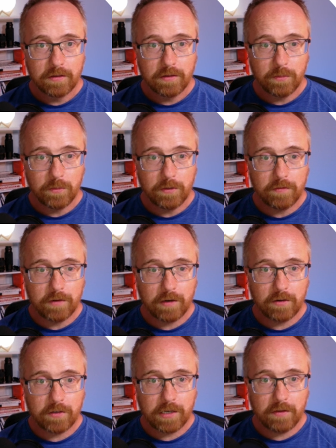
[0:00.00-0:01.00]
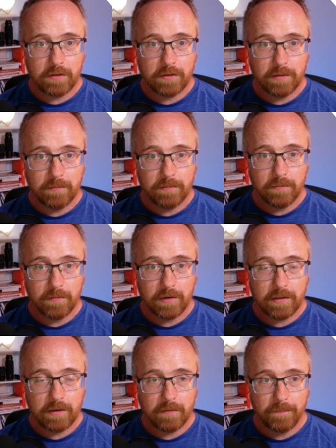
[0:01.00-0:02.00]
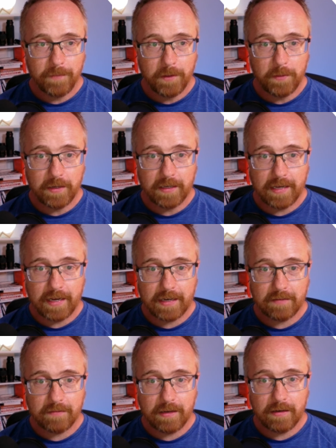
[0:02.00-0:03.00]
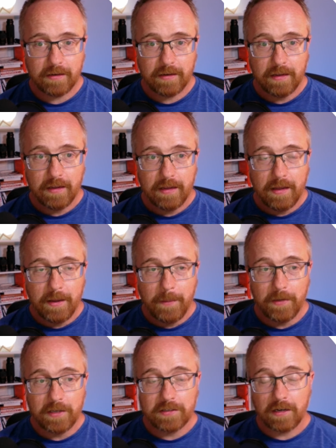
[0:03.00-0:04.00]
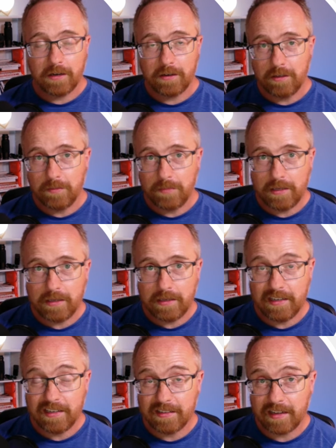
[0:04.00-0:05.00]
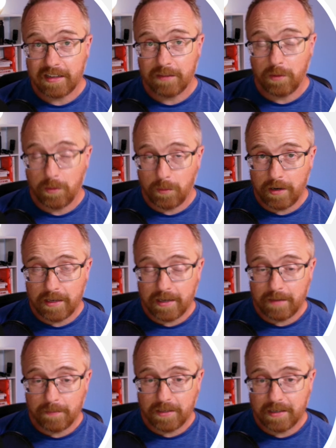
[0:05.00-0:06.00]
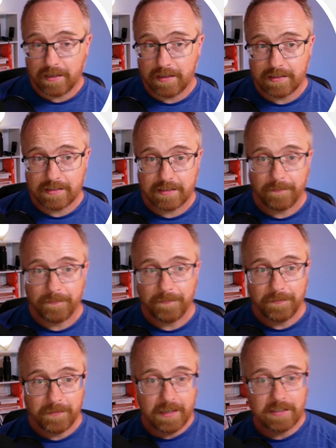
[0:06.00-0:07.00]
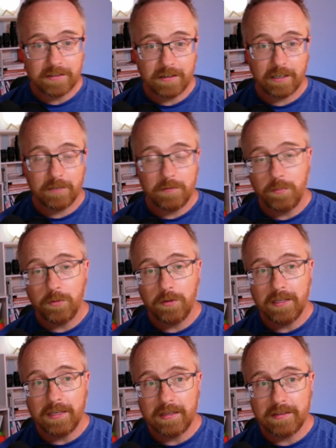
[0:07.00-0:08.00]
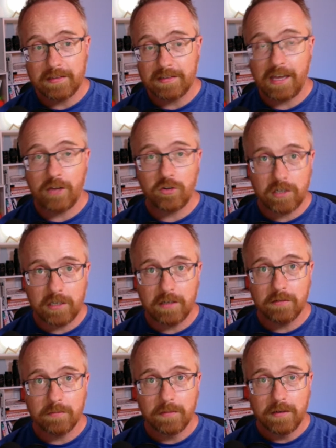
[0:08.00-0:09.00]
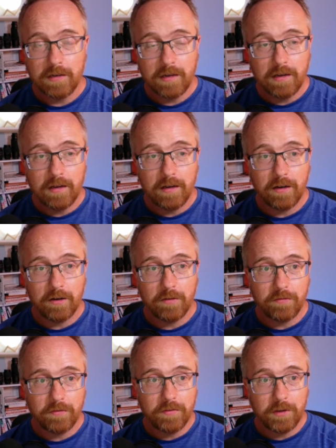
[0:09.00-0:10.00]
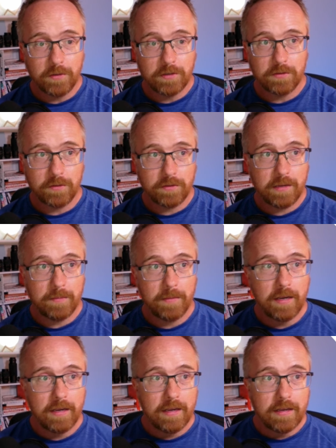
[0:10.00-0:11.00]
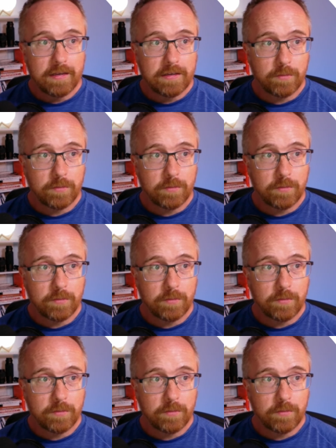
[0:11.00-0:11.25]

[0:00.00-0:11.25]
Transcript: we've got our child theme right there, and we can activate it, but it's not going to be exactly what we want yet because it's not going to be pulling in the style sheet of the original theme. To